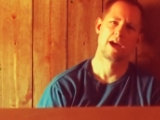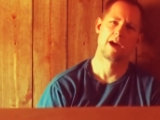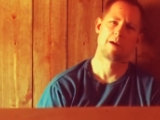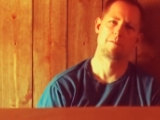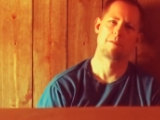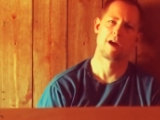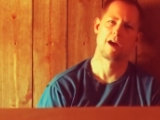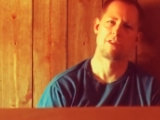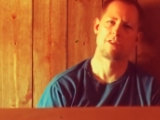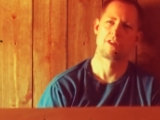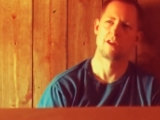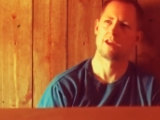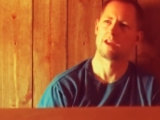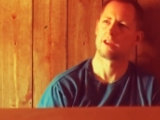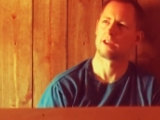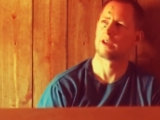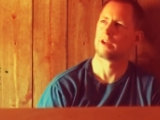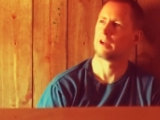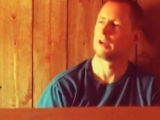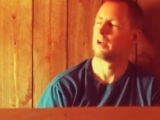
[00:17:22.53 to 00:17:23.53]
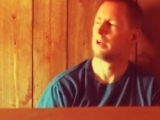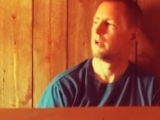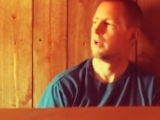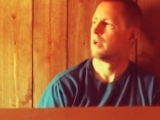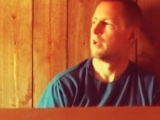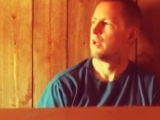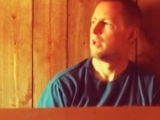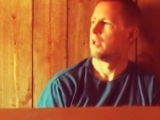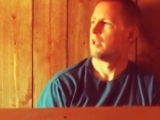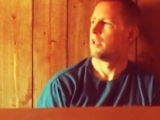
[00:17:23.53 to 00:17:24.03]
I think,
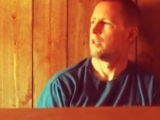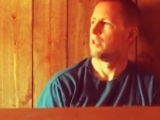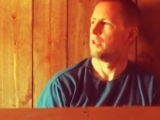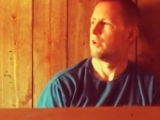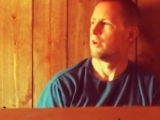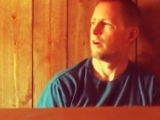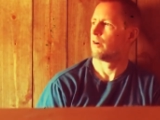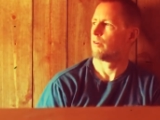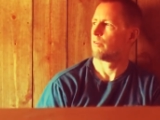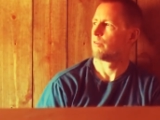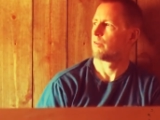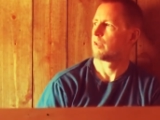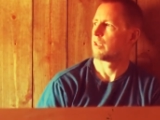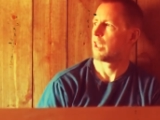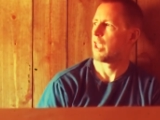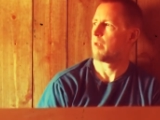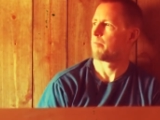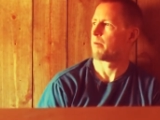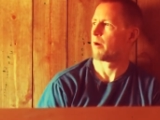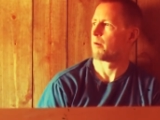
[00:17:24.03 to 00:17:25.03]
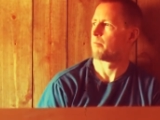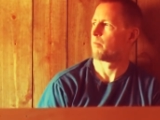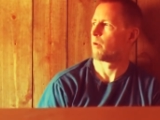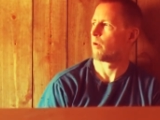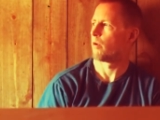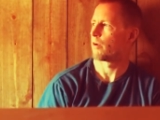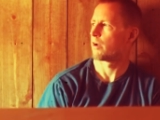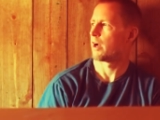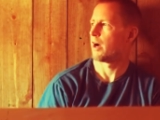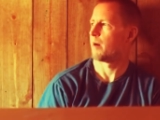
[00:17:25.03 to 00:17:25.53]
you know, keep our
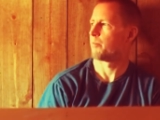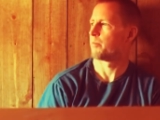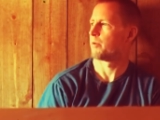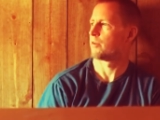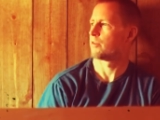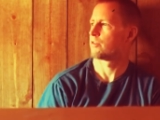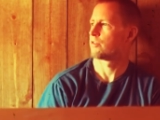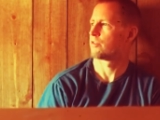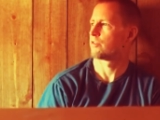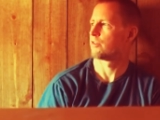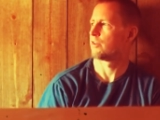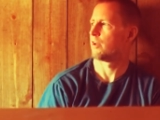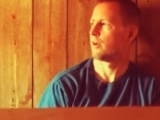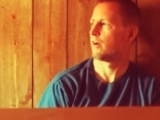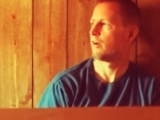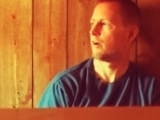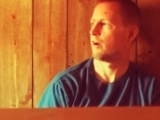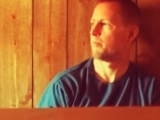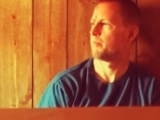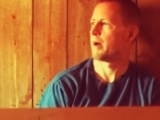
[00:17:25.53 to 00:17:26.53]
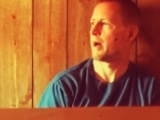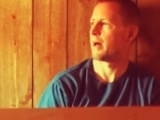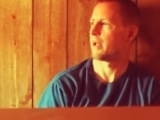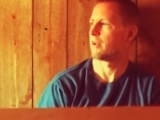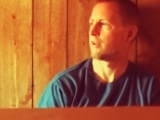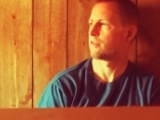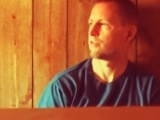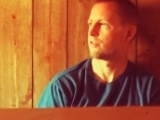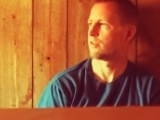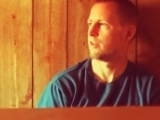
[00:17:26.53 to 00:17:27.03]
moral compass, you know, about
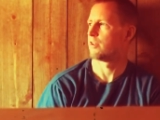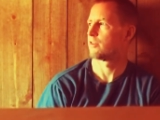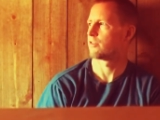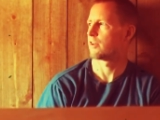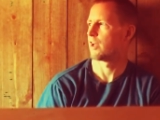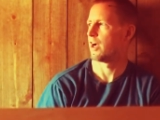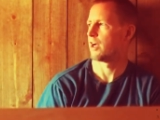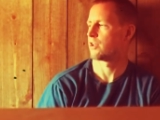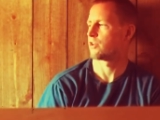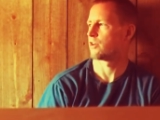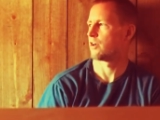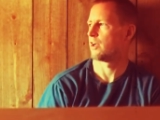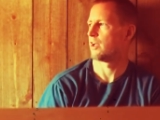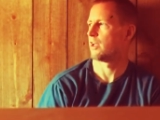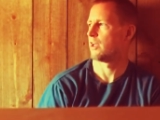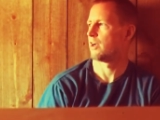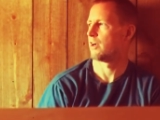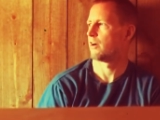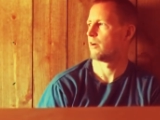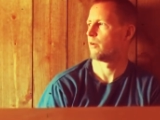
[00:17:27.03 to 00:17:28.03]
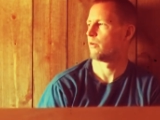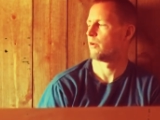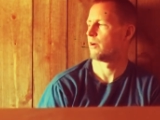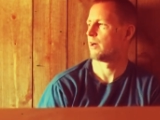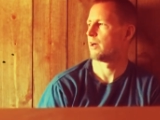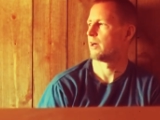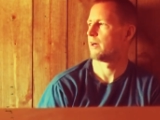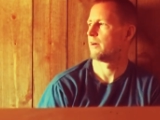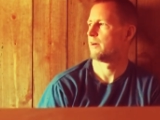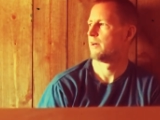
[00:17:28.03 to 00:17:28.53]
us in this country, you
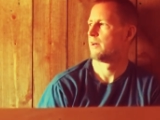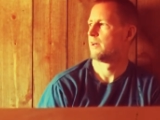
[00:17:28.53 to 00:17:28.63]
know,